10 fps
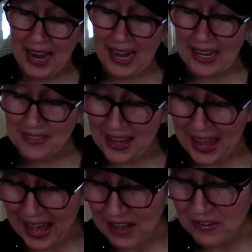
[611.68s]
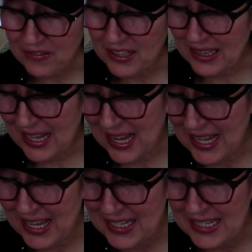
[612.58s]
And the half of
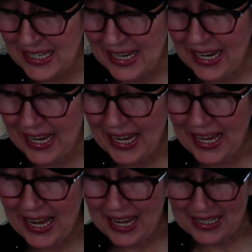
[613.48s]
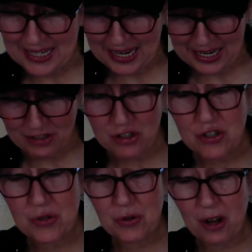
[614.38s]
Galaad, and
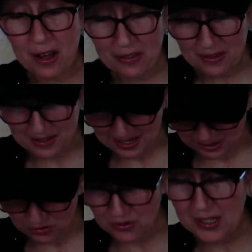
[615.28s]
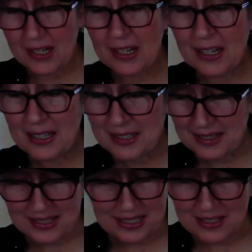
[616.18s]
Ashtaroth, and Edrei,
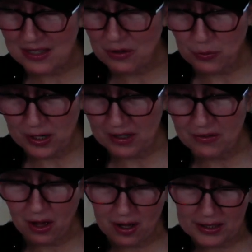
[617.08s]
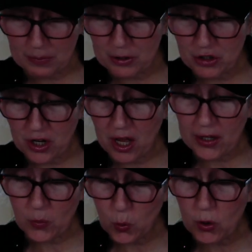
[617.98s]
cities of the reign of Og and
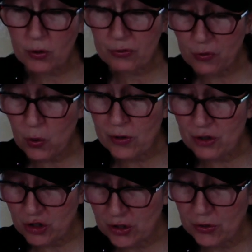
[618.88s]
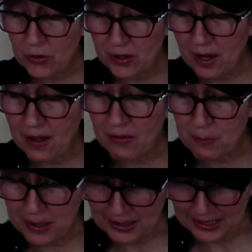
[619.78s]
Bashan, were for the children of
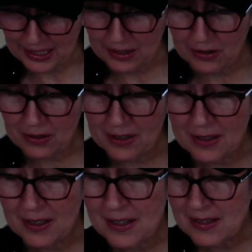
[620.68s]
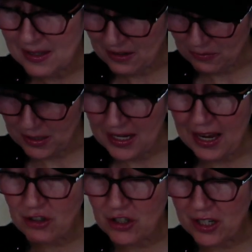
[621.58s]
Machir, son of
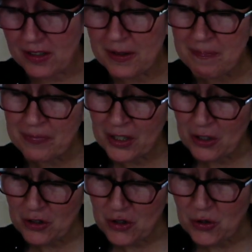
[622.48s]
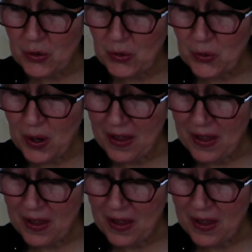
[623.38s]
Manasseh, to